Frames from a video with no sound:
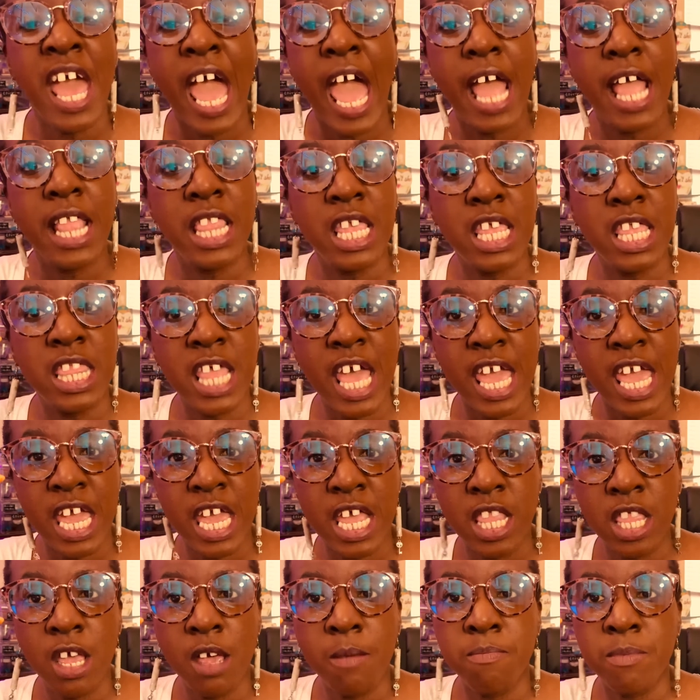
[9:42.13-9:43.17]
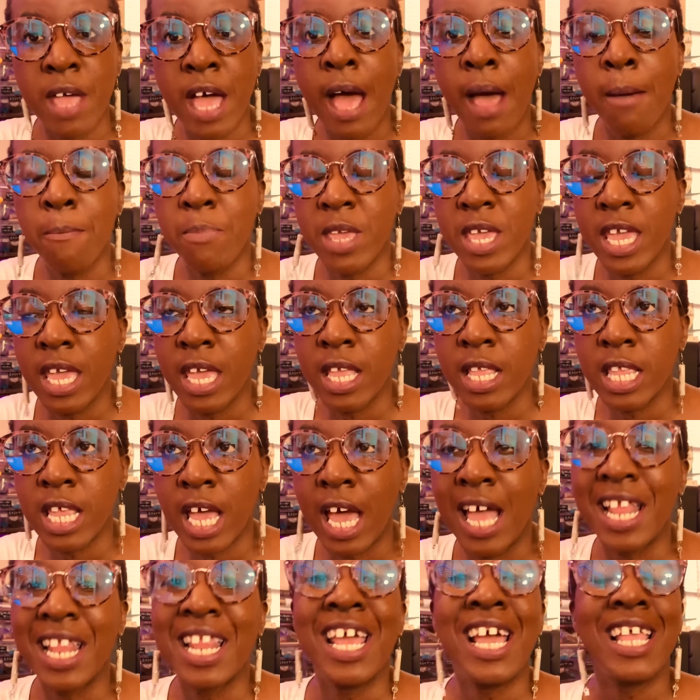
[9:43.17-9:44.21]
and then they end up not being
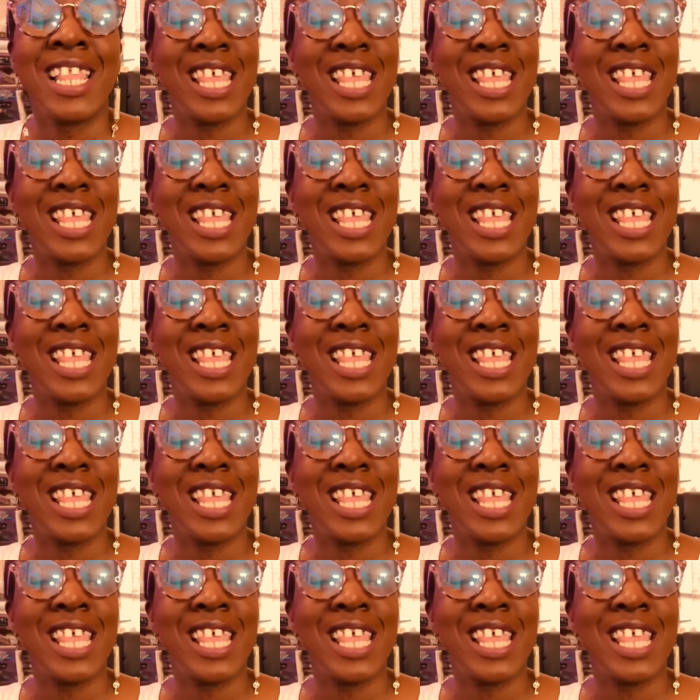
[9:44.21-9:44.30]
done.